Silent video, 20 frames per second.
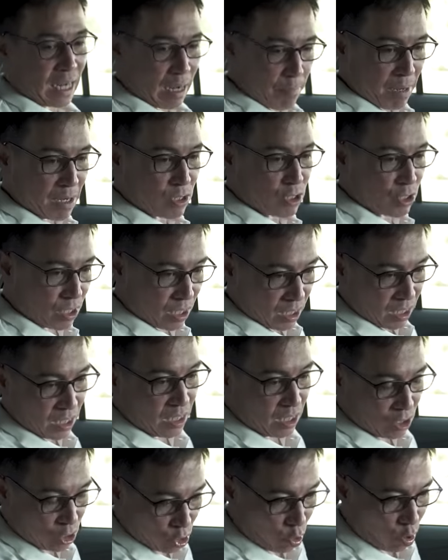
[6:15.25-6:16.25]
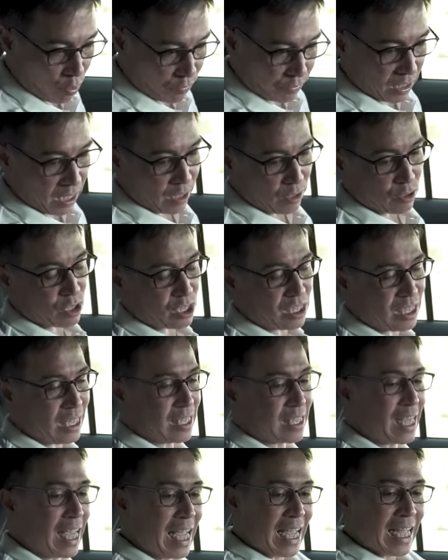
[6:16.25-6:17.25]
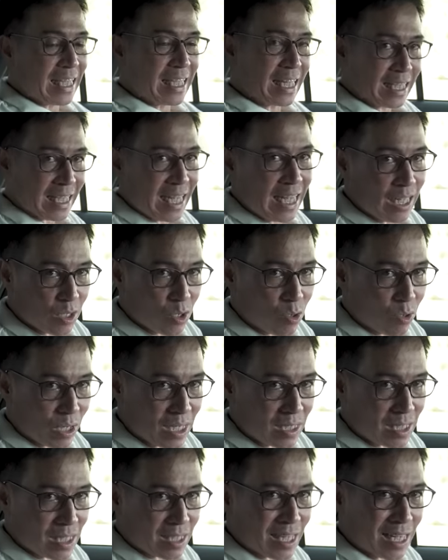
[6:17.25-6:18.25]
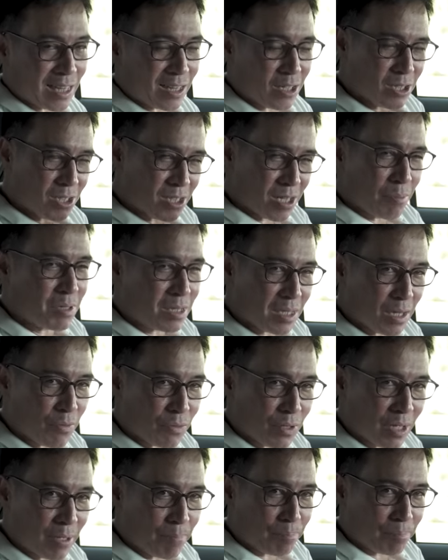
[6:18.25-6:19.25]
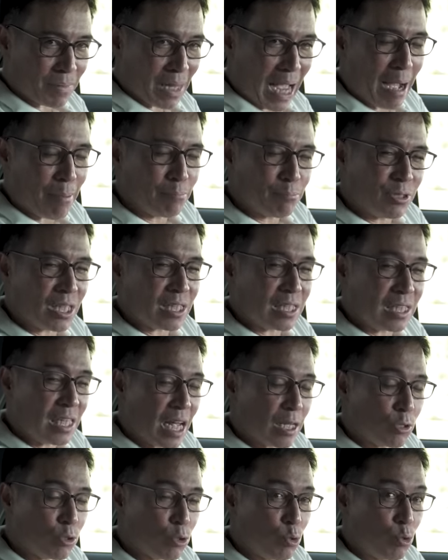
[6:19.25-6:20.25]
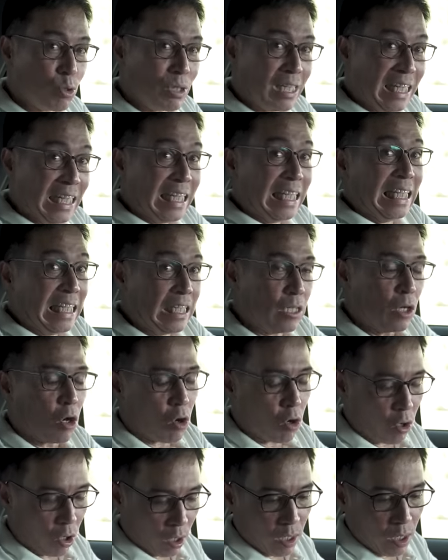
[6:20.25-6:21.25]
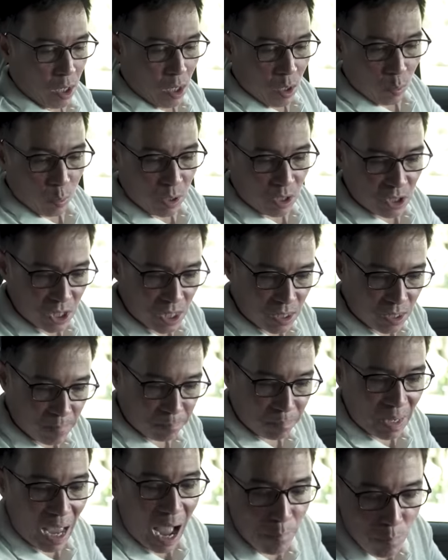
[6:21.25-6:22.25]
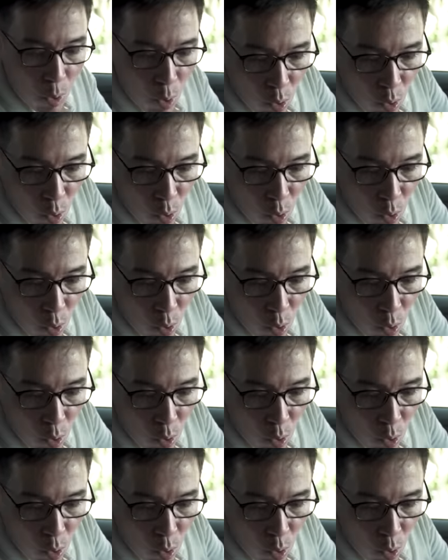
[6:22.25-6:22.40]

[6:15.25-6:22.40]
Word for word: I mentioned, the soft leather seats. The thing though is, is that there's some stuff that I'm just not too keen on, which is I'm